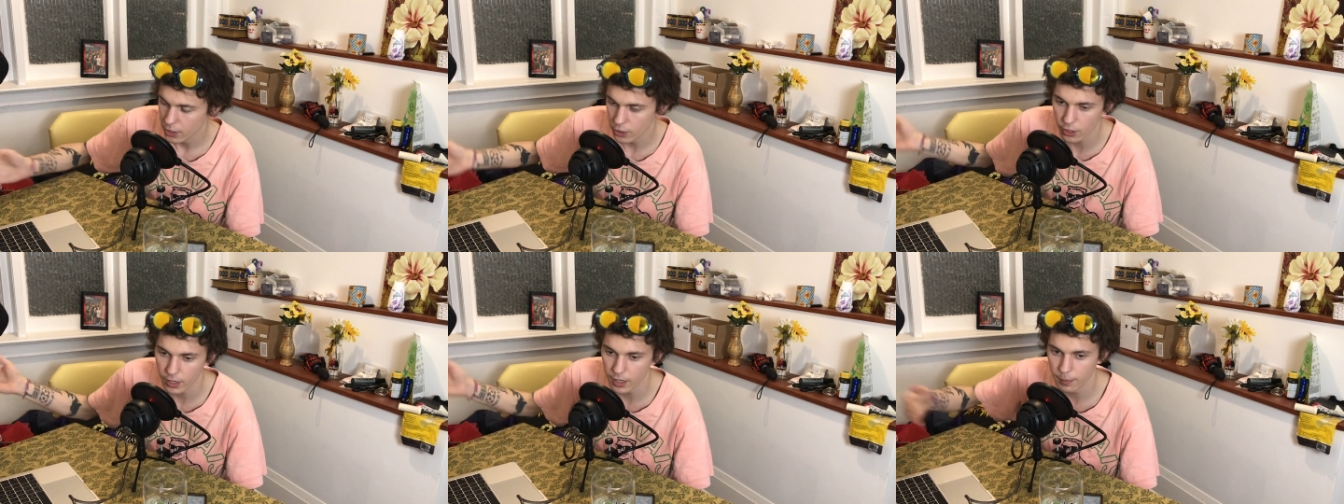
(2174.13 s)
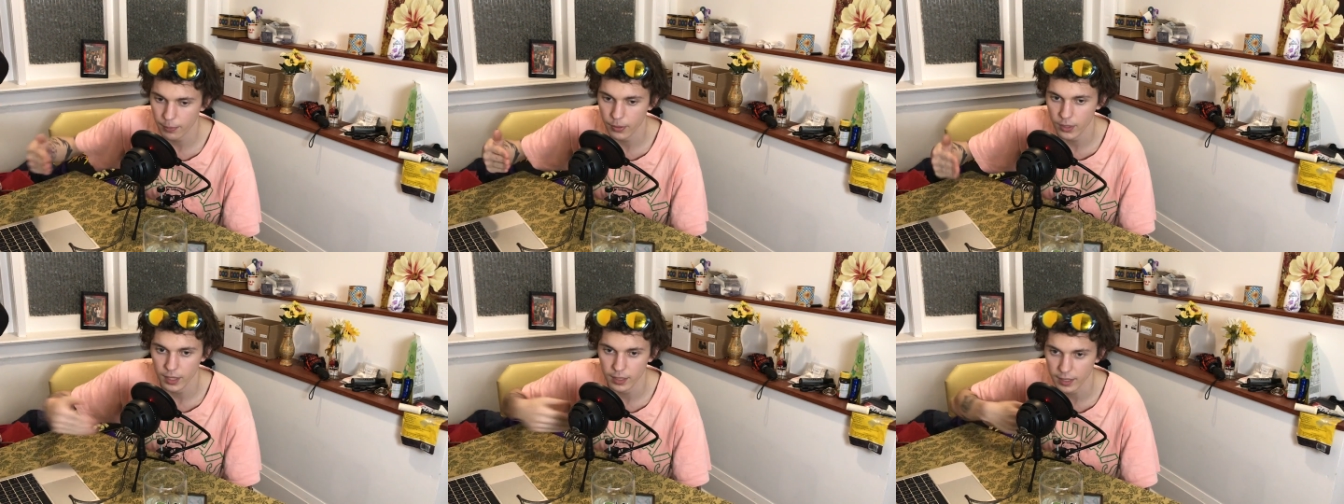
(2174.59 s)
you're gonna
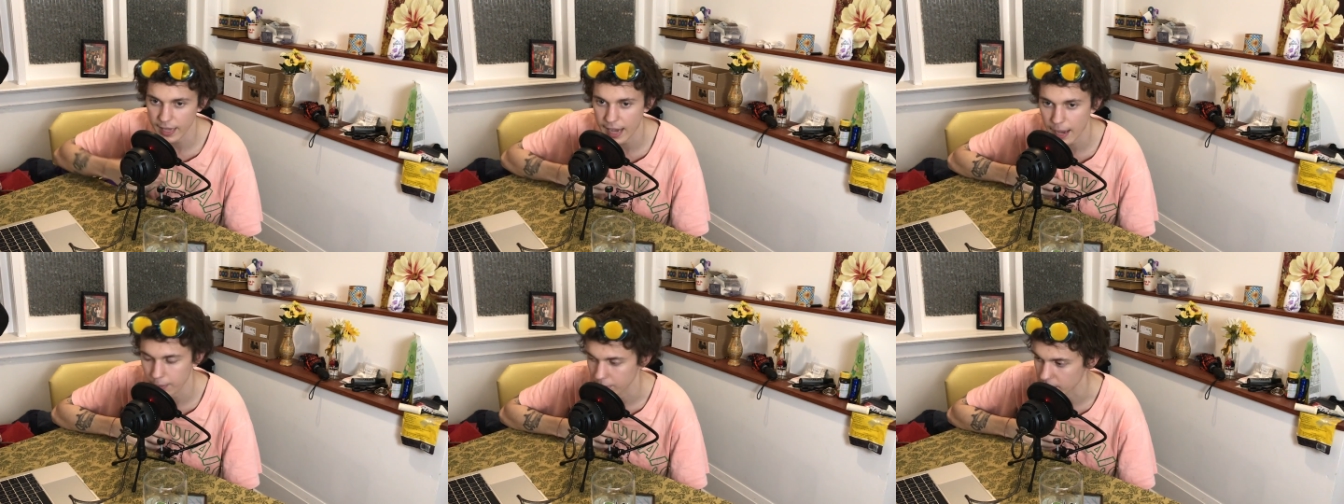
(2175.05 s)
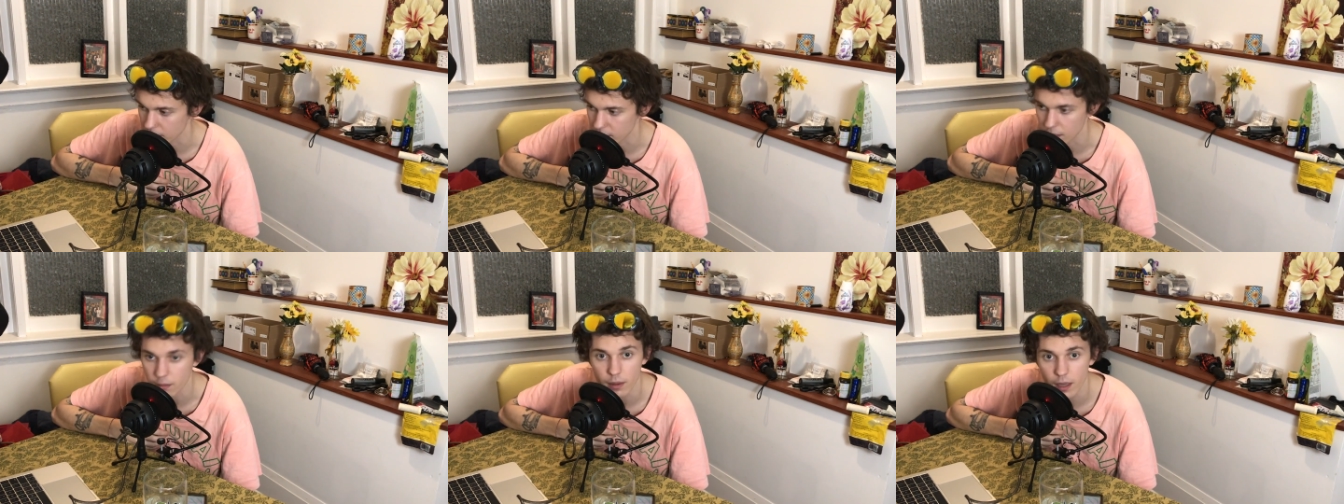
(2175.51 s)
put in
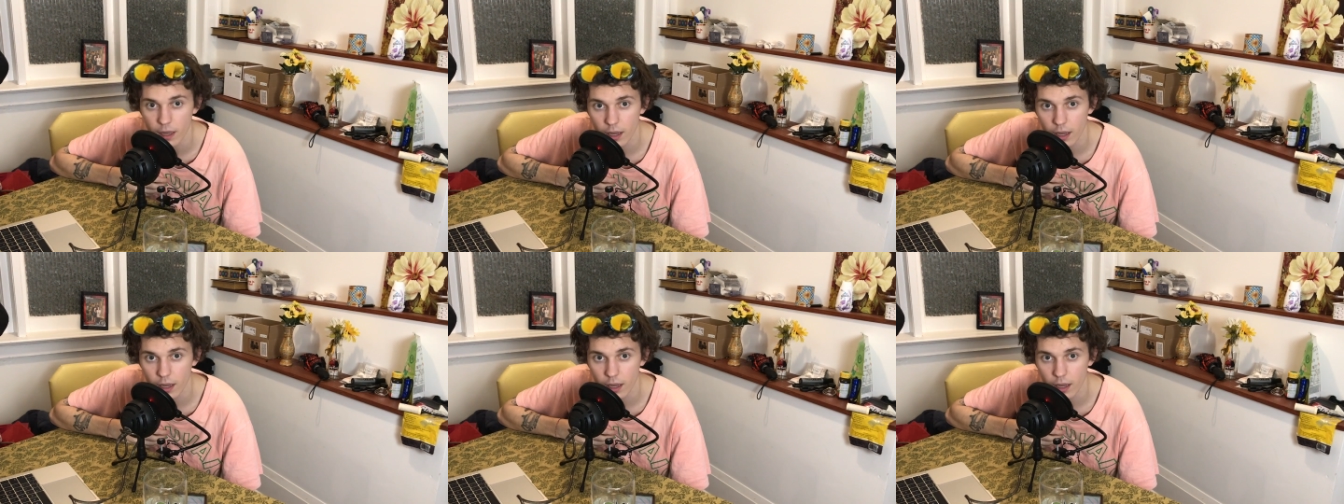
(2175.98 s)
capitalism.